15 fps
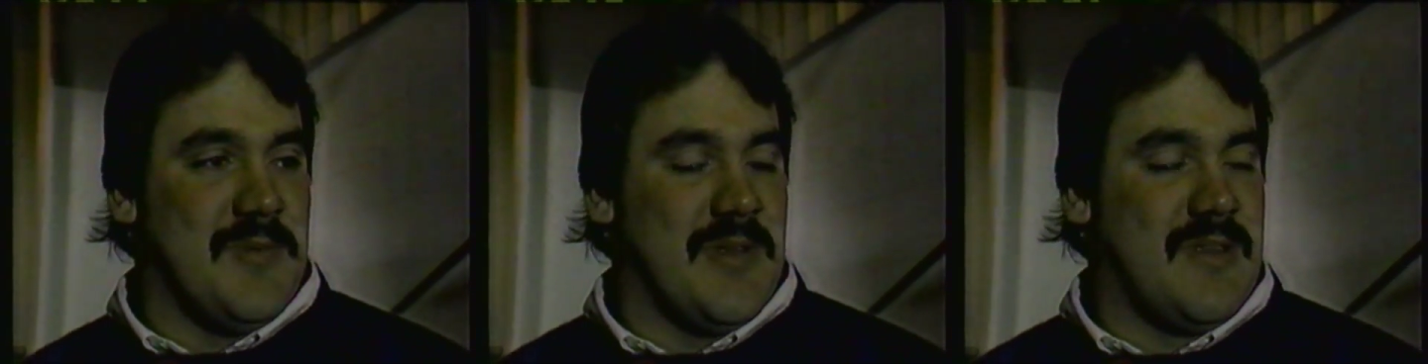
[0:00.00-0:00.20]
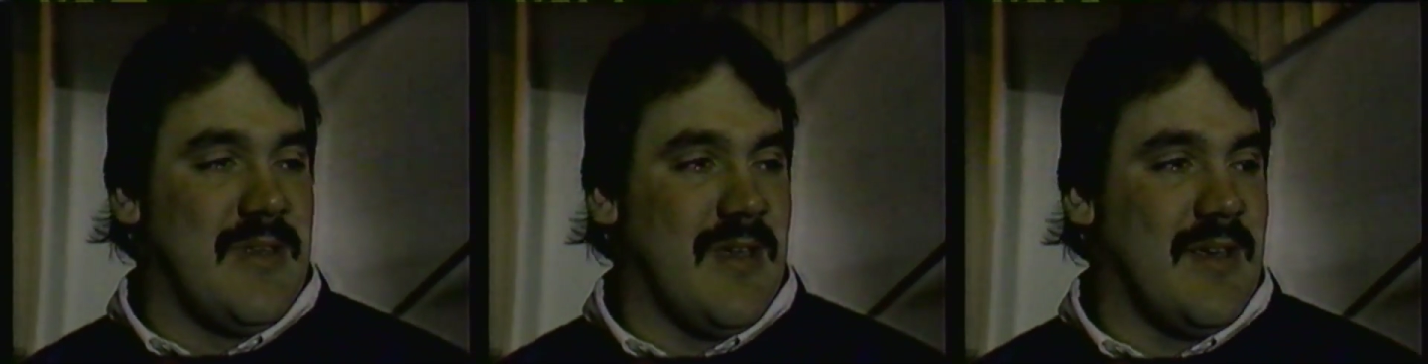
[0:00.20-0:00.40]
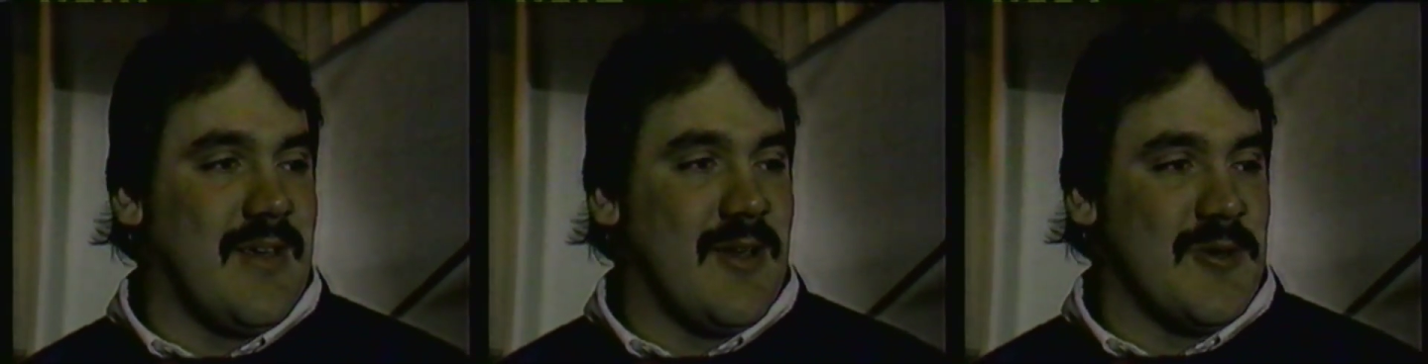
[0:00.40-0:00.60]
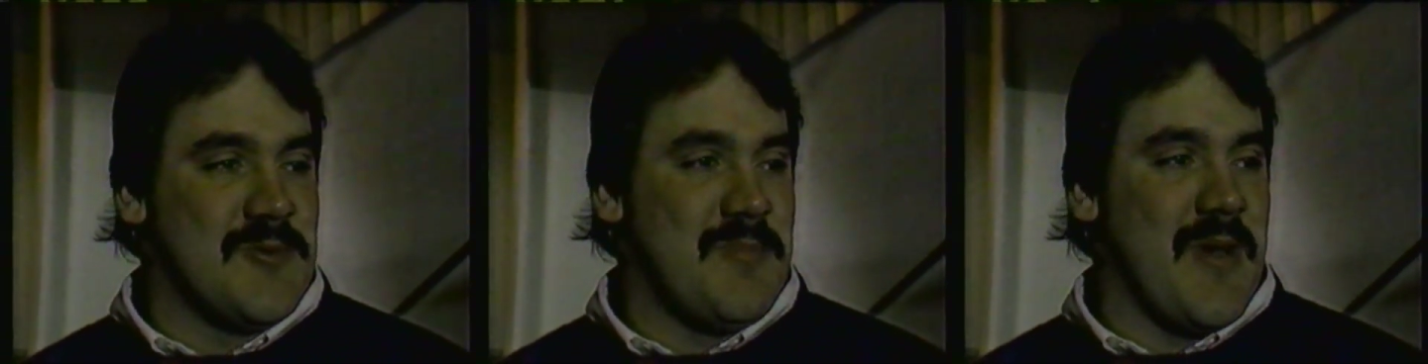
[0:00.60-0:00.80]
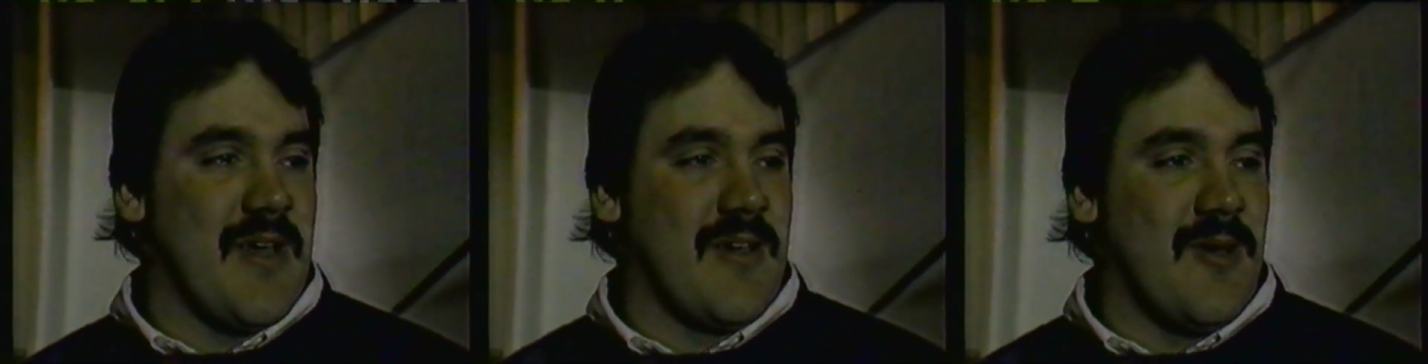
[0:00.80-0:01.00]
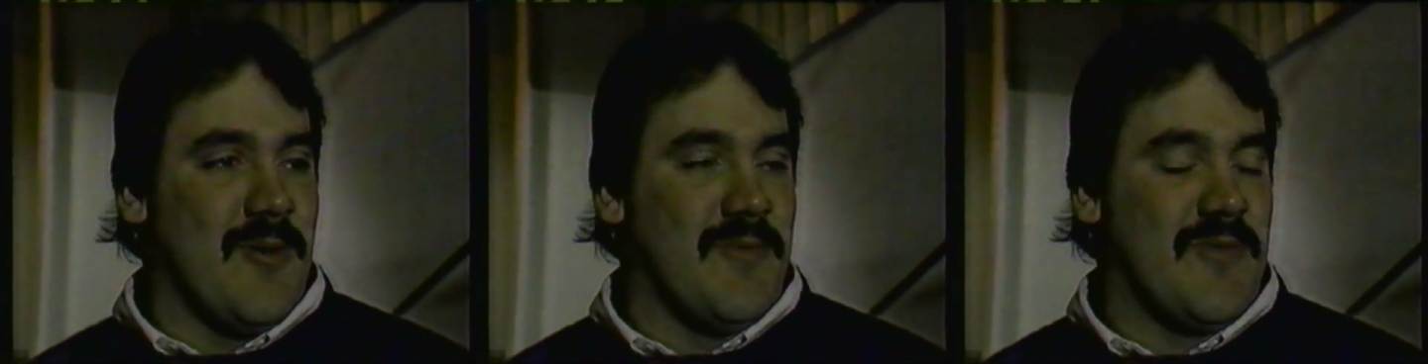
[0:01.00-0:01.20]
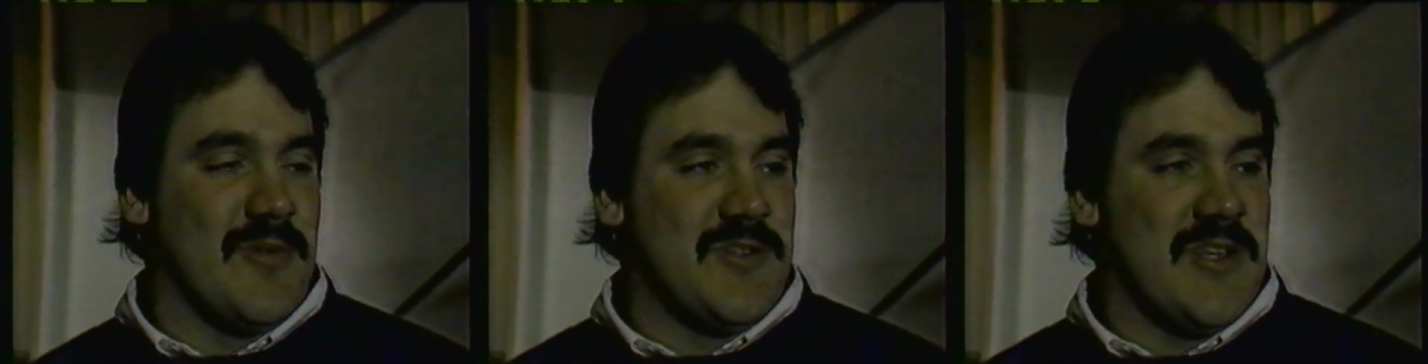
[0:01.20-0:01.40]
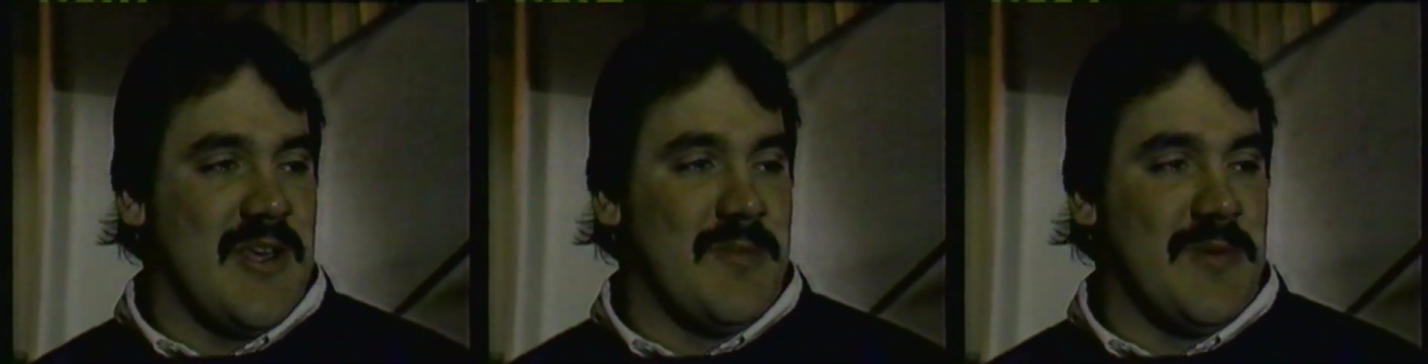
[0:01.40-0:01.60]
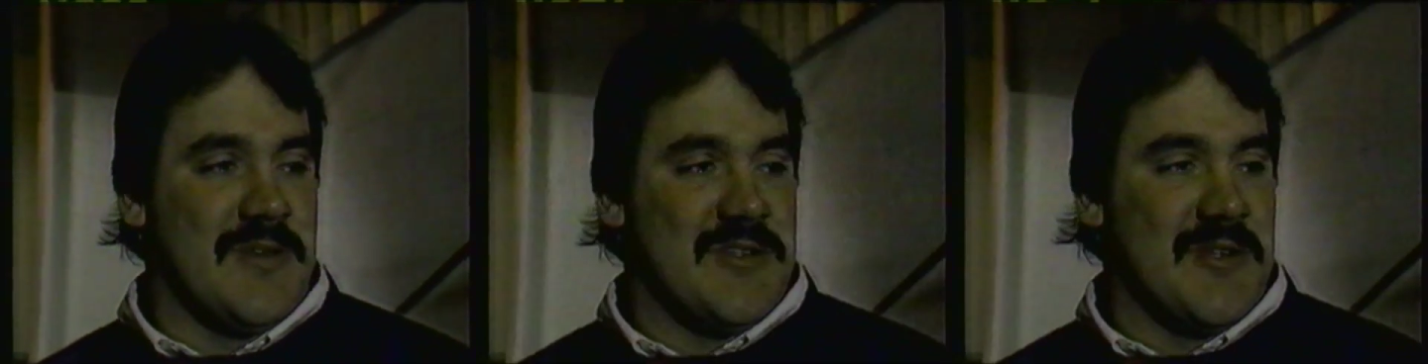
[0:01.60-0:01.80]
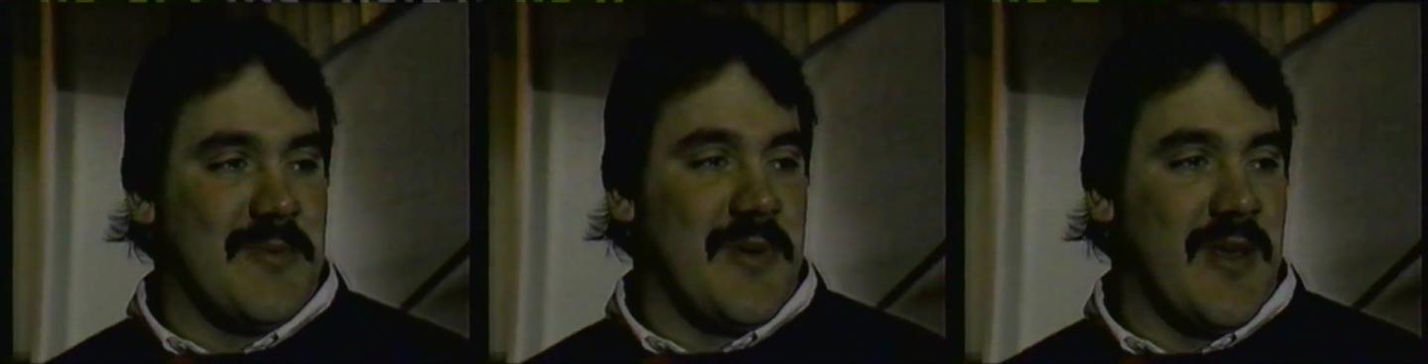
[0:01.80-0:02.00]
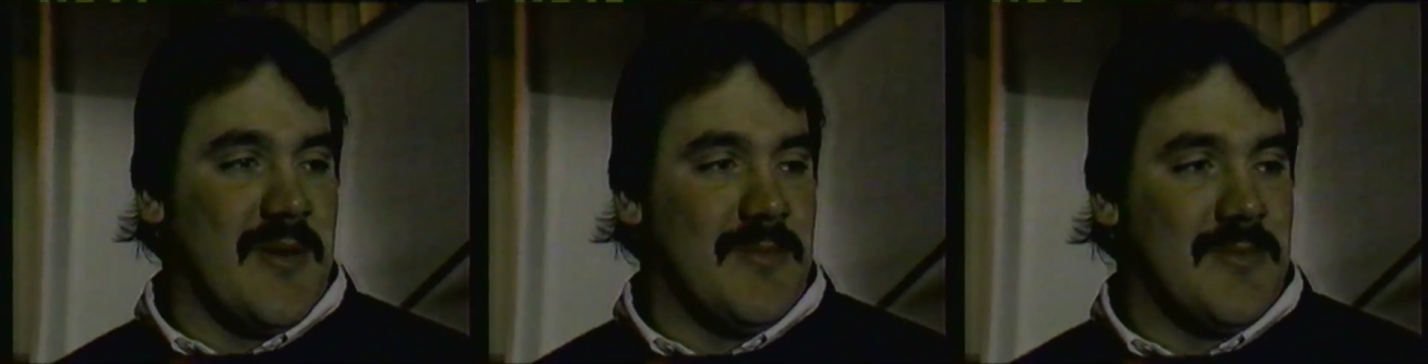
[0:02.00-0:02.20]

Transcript: but uh, goes back home for the championship game.